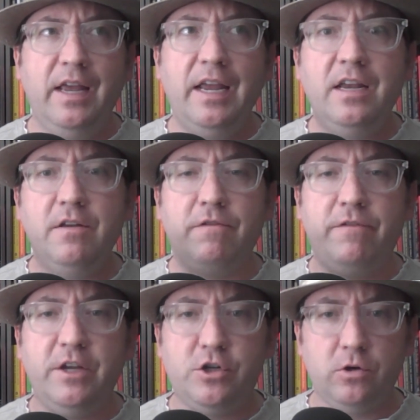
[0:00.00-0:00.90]

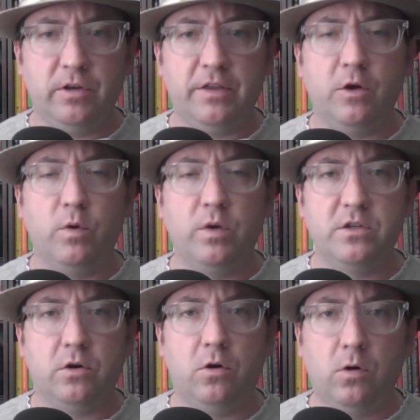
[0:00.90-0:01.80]
individually there
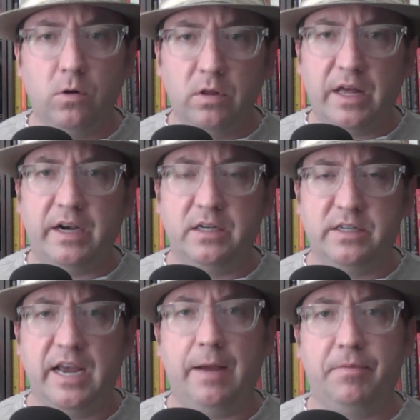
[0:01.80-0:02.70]
wasn't a whole lot of
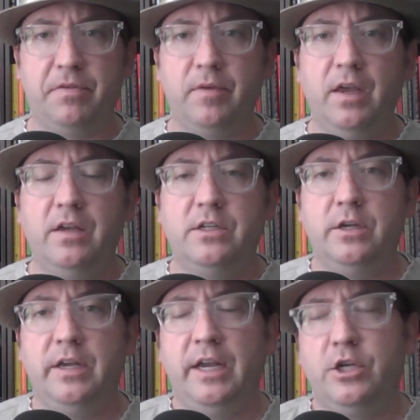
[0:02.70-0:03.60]
depth
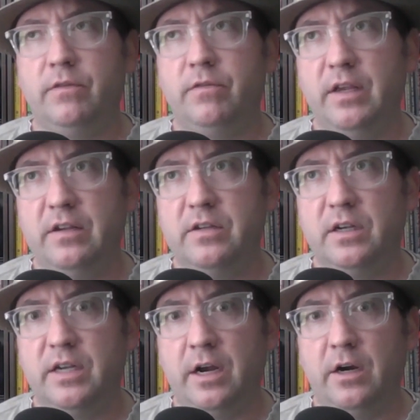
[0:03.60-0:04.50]
to each of these
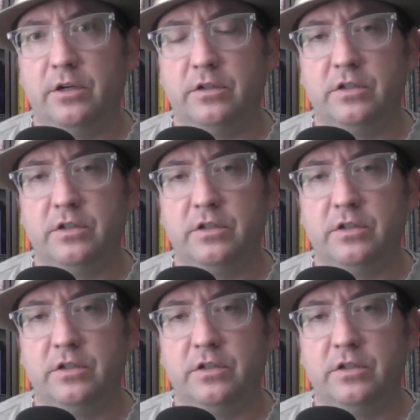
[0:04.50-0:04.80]
characters.